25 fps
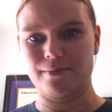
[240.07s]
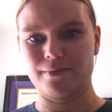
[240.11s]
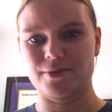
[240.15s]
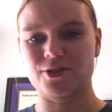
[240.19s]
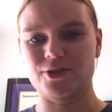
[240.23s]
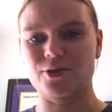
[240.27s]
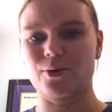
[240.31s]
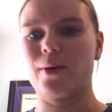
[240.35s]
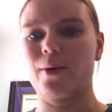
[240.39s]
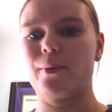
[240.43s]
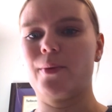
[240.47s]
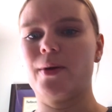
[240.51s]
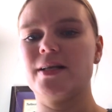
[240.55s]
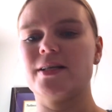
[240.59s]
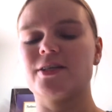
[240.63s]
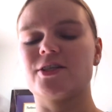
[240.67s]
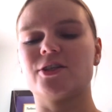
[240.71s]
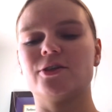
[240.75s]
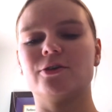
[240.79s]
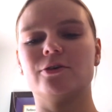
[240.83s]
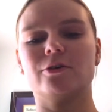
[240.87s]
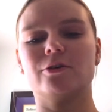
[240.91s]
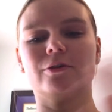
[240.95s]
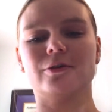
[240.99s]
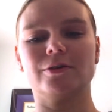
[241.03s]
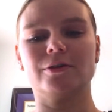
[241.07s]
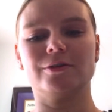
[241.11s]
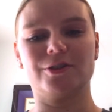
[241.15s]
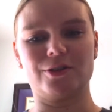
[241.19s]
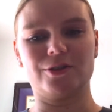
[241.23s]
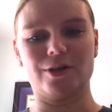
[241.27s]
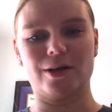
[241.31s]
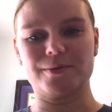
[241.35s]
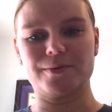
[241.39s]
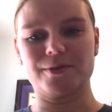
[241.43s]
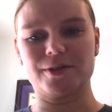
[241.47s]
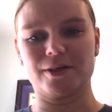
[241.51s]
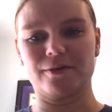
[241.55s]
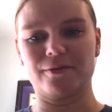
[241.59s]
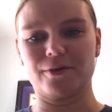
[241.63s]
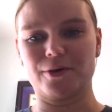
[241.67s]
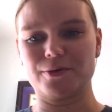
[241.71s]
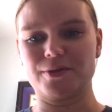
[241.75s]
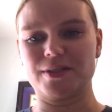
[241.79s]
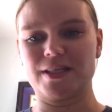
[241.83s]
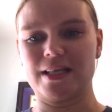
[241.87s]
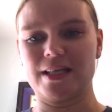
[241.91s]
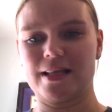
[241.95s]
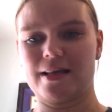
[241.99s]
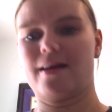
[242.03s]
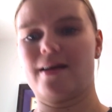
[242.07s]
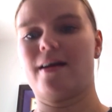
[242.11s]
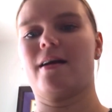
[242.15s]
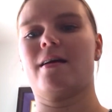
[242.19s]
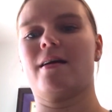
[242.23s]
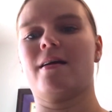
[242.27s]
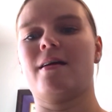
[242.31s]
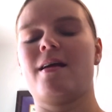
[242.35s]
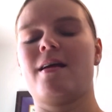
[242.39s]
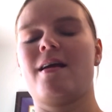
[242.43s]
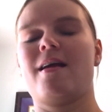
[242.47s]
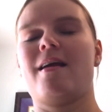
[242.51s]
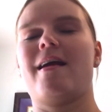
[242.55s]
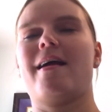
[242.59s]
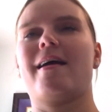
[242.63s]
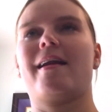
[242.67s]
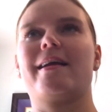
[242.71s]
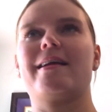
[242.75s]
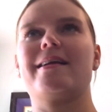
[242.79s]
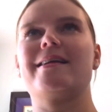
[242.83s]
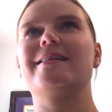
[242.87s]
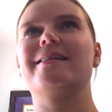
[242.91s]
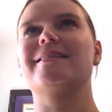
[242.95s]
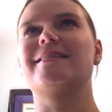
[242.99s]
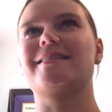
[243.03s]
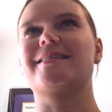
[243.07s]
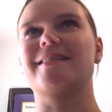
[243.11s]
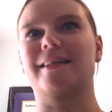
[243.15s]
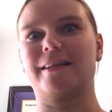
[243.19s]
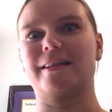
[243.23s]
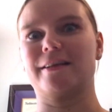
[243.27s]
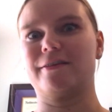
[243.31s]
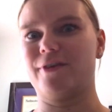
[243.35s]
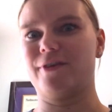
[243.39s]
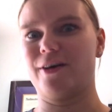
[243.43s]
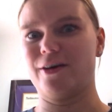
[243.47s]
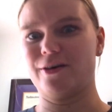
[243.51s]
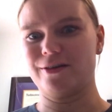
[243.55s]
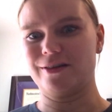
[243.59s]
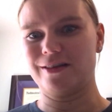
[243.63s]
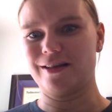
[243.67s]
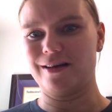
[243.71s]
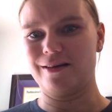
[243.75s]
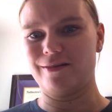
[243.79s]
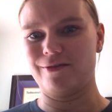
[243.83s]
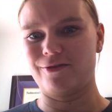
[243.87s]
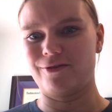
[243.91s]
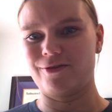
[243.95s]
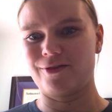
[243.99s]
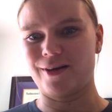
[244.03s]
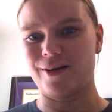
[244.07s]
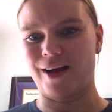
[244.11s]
So I went to observe OT there, and I instantly fell in love.